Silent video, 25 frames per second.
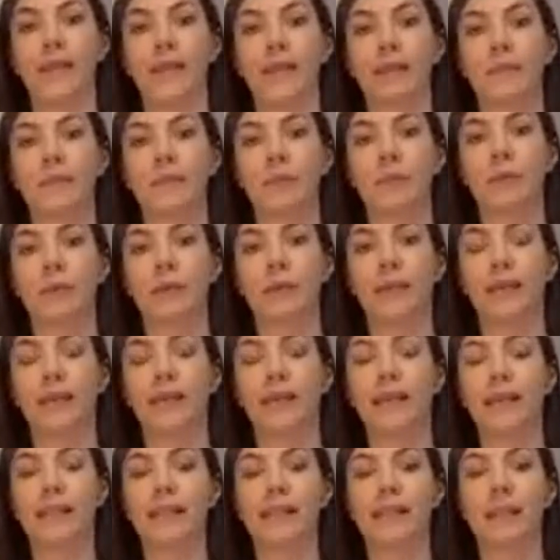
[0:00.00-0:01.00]
this point
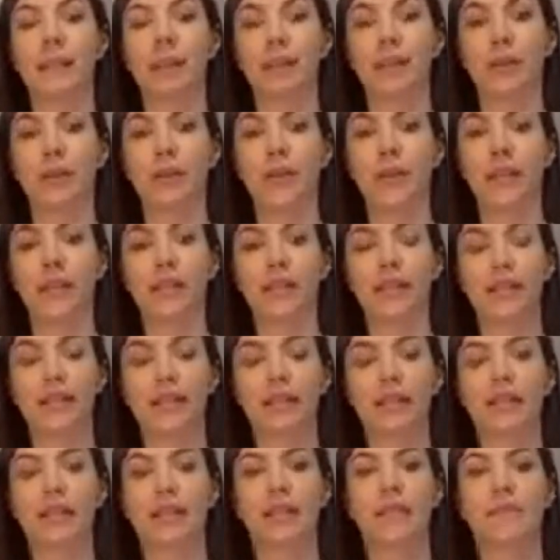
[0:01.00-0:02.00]
is
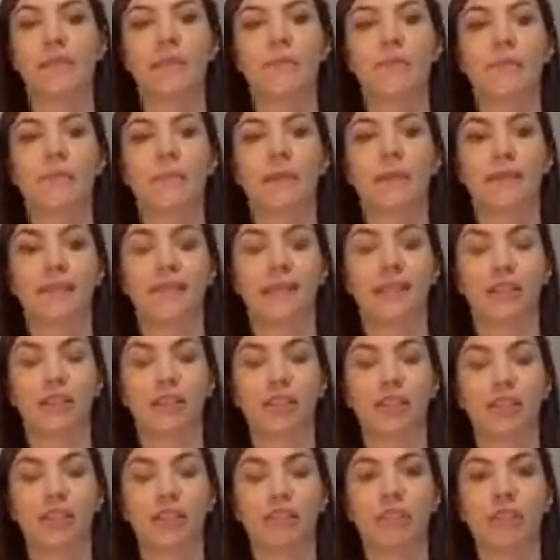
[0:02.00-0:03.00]
located is
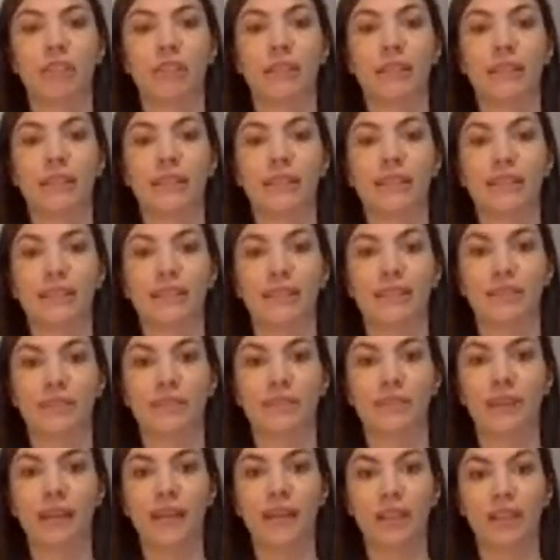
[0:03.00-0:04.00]
actually releasing
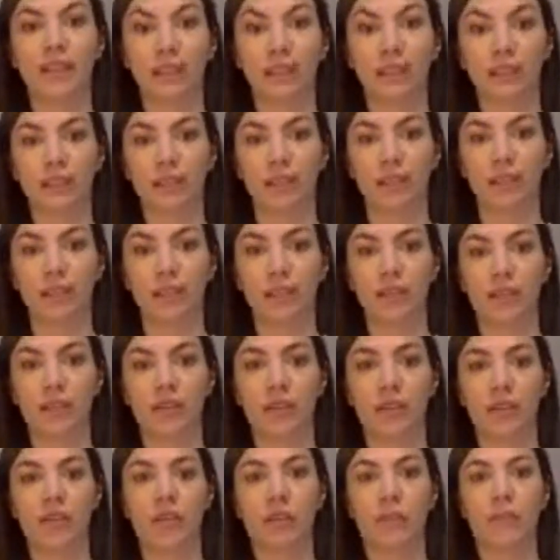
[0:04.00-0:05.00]
the fascia,
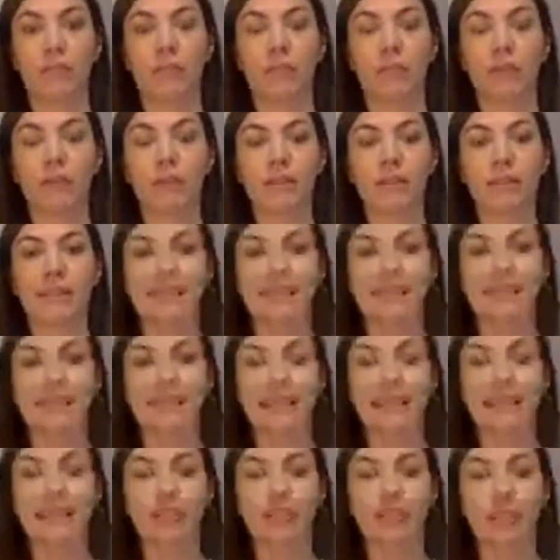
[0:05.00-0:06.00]
the muscular
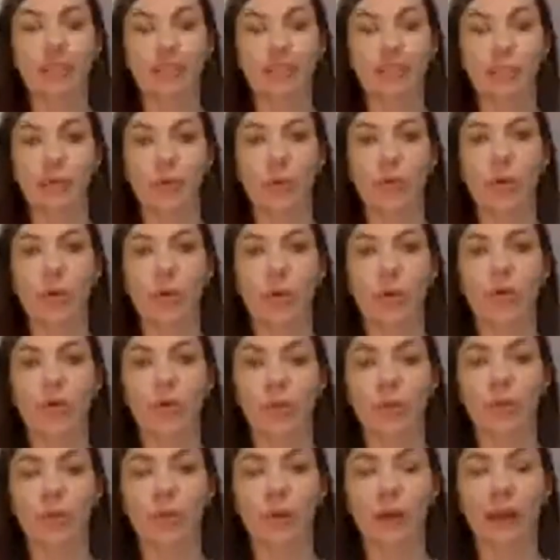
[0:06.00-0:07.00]
tissue
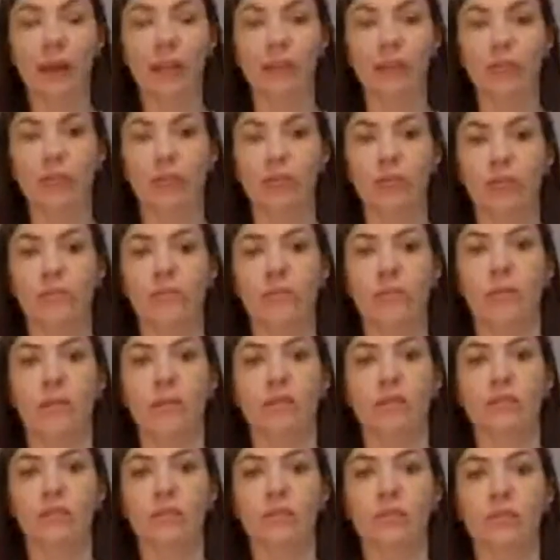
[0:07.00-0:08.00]
of the pectoral
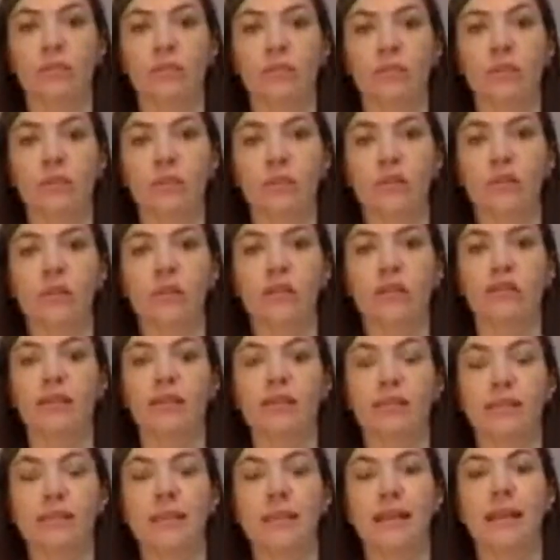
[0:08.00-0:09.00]
muscles that
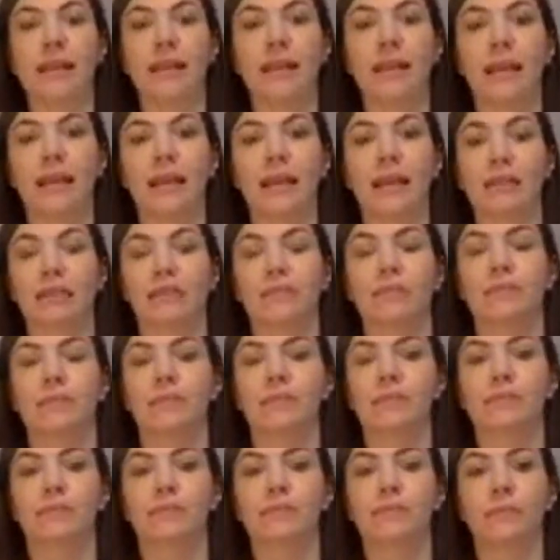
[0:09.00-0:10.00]
sit here.
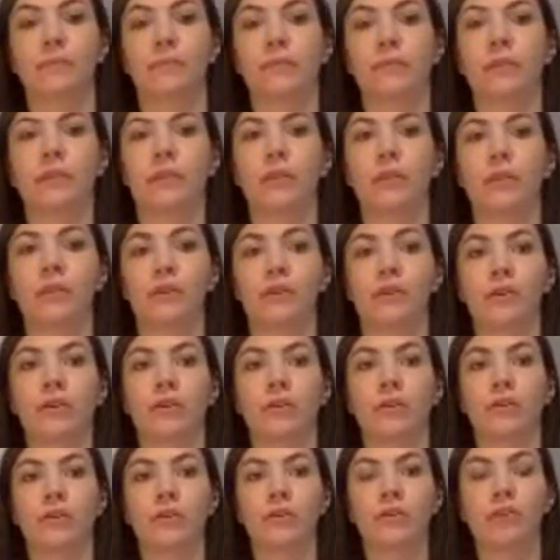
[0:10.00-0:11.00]

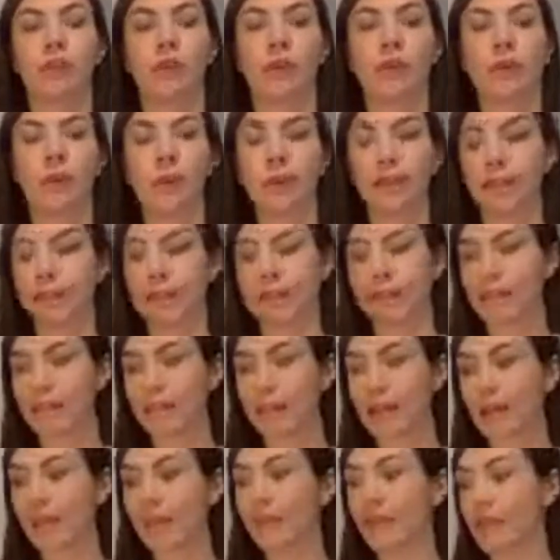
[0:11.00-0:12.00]
So it's
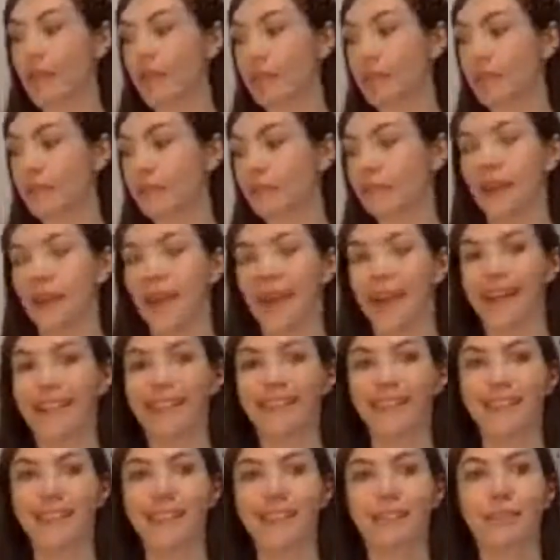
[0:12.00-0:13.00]
having its
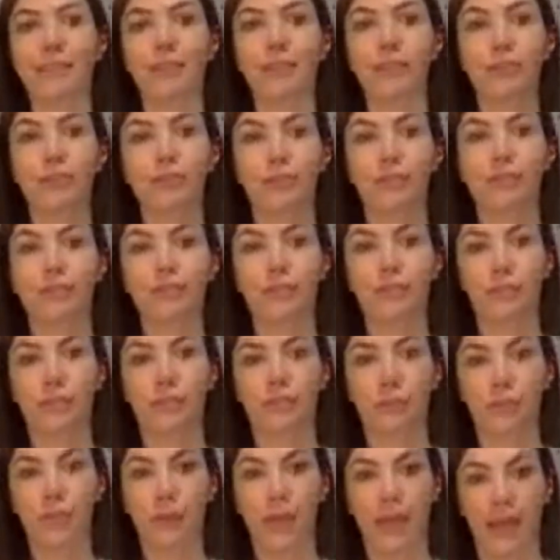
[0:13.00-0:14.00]
effect in two different
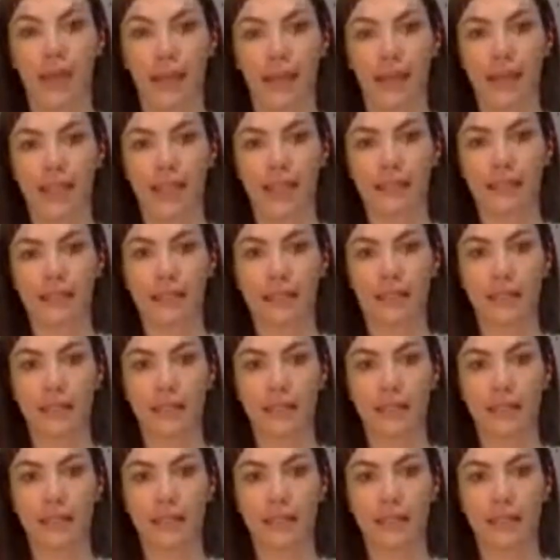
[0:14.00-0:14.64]
ways.